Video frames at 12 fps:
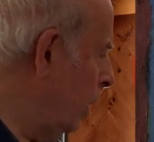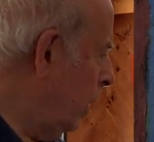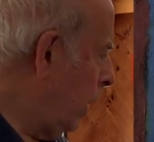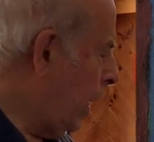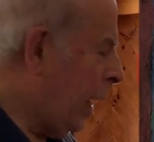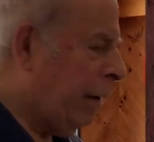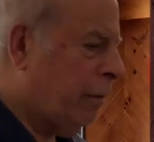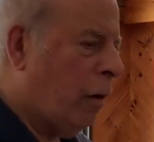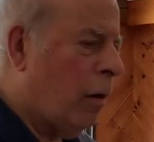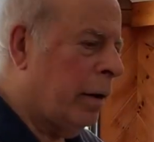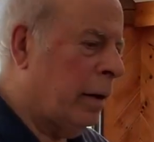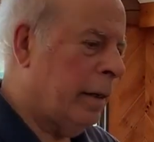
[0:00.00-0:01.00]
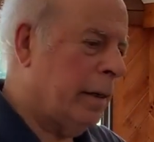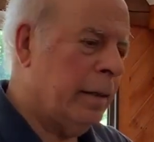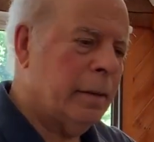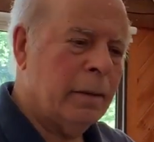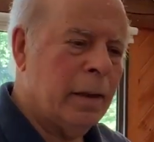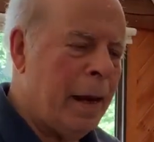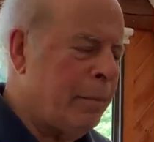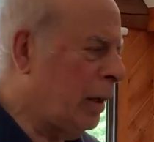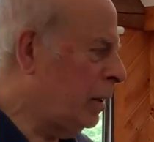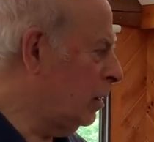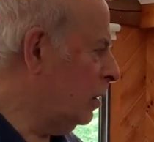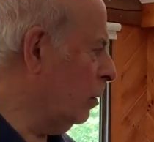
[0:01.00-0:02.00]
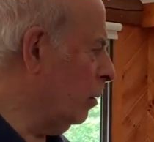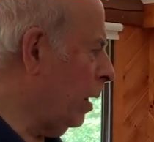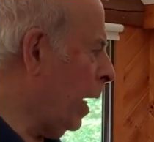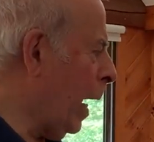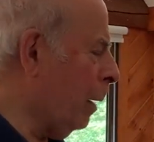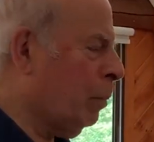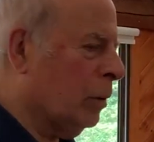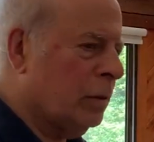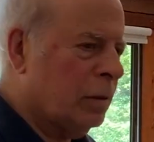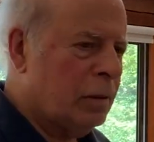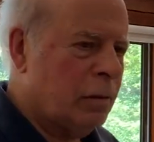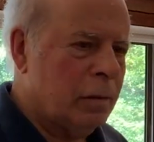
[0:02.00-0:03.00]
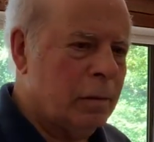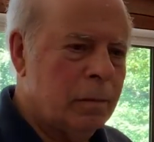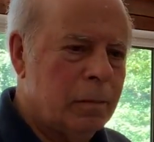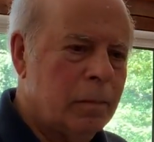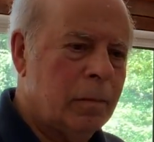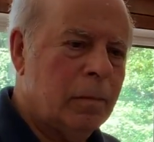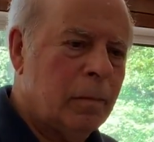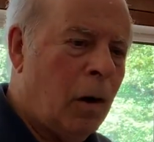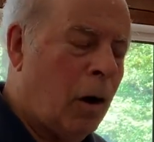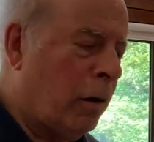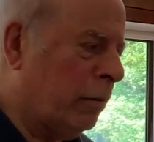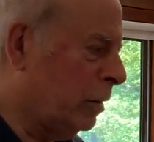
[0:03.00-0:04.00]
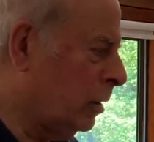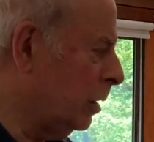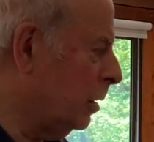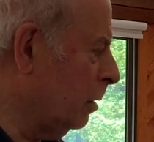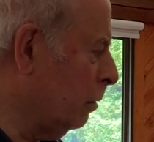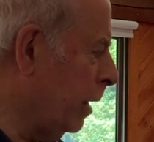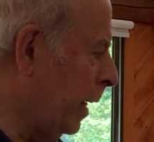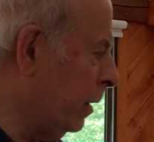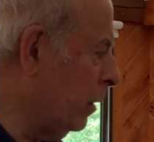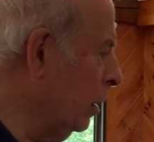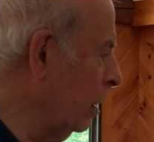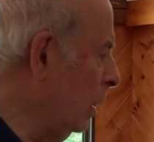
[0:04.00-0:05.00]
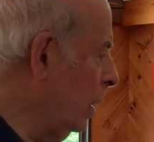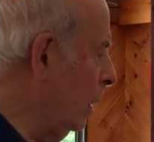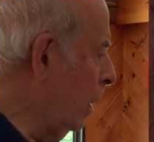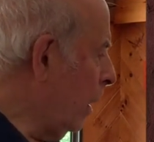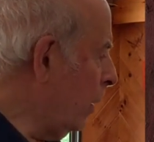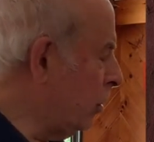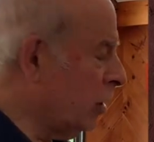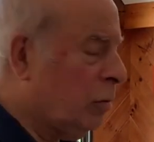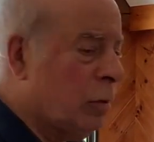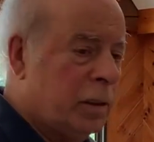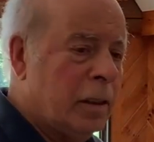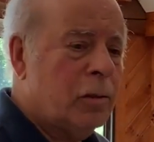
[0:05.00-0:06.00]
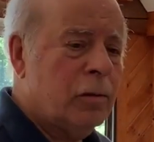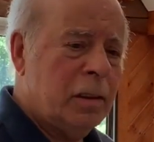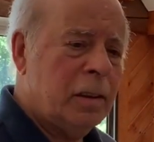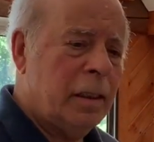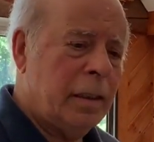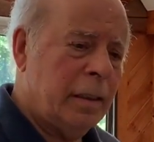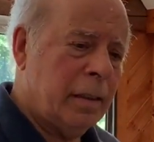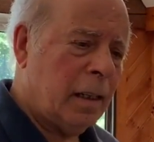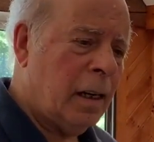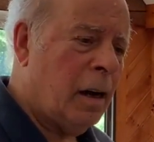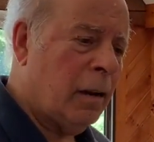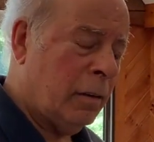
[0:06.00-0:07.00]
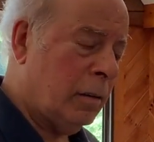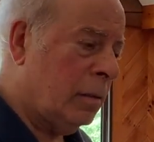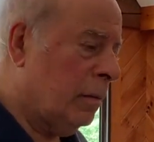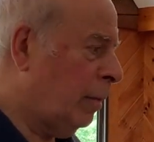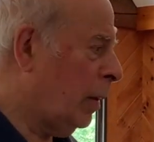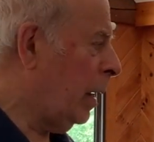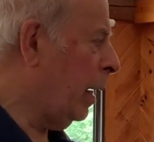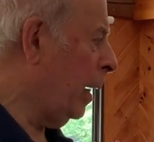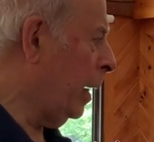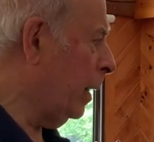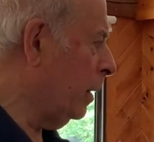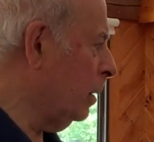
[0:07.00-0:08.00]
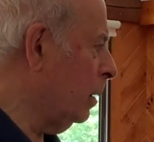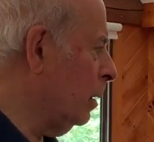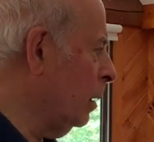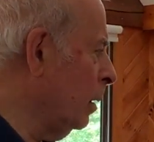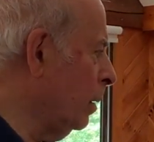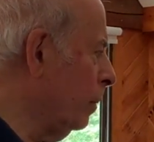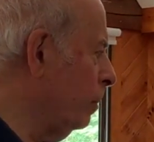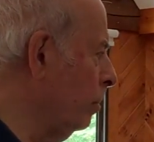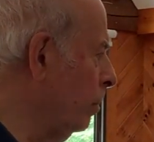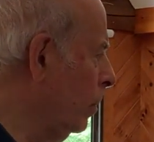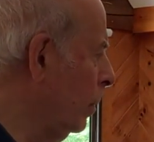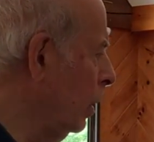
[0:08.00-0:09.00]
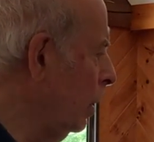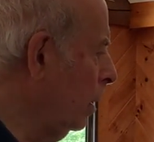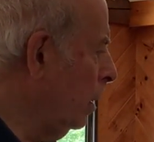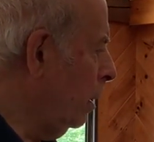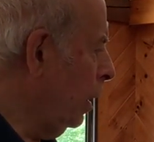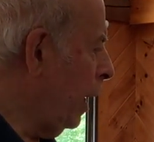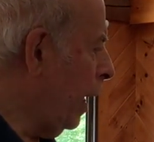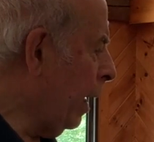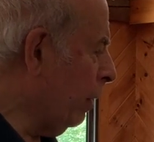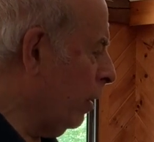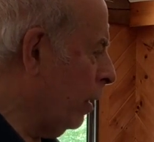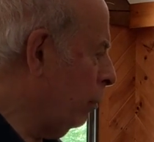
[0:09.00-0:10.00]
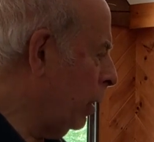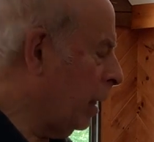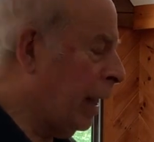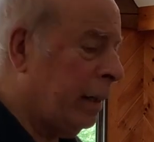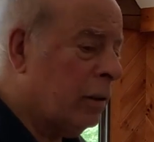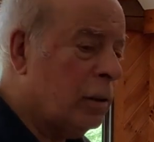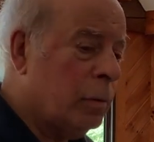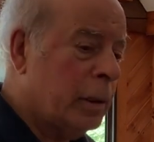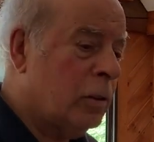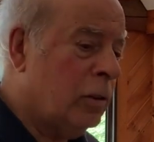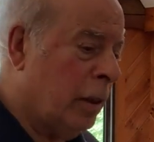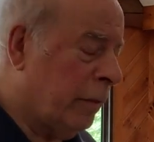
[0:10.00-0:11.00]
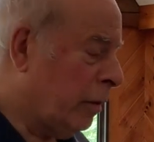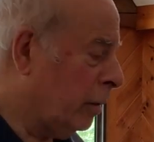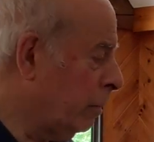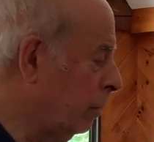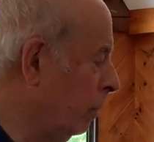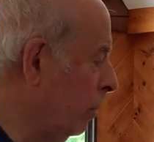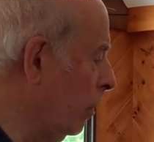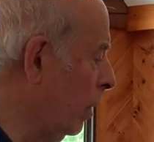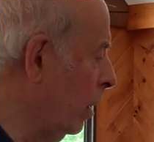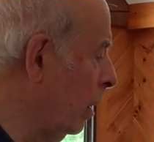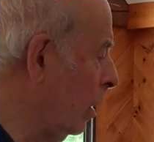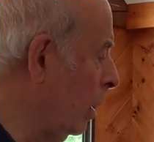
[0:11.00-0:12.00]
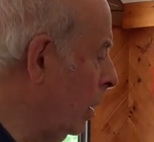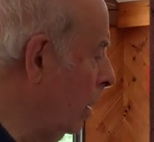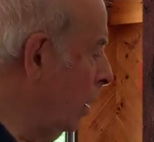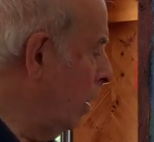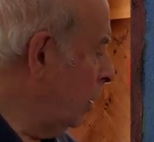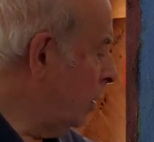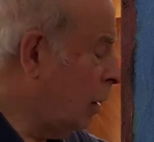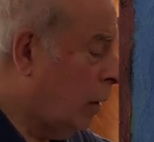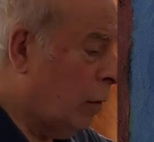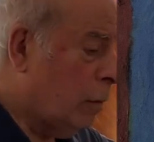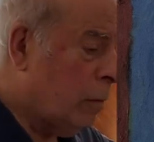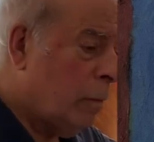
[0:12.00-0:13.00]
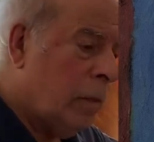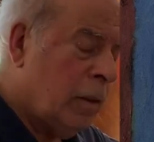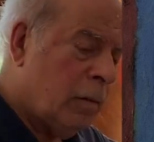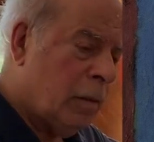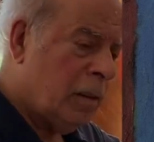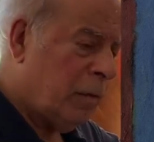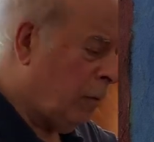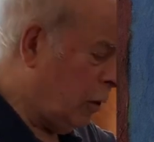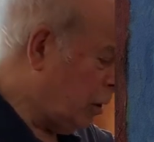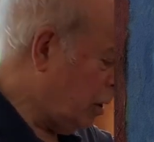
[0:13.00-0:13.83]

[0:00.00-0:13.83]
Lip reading: have lemons or apples or oranges around. I just was interested in the color and how they relate to each other. So this was the first